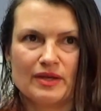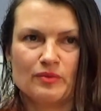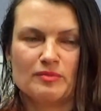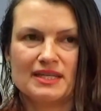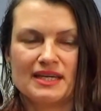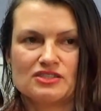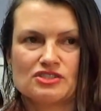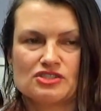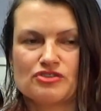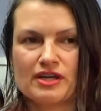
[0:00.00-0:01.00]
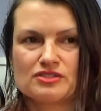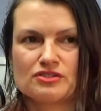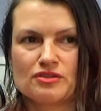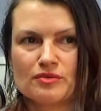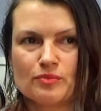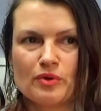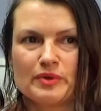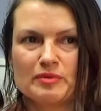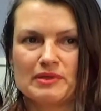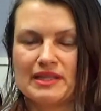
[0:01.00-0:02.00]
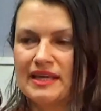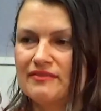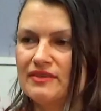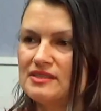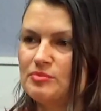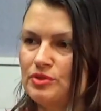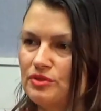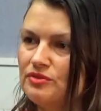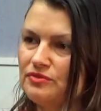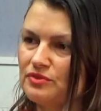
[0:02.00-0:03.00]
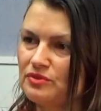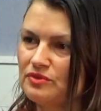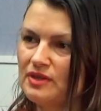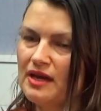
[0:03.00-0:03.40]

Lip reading: women get distracted on what we believe is beautiful.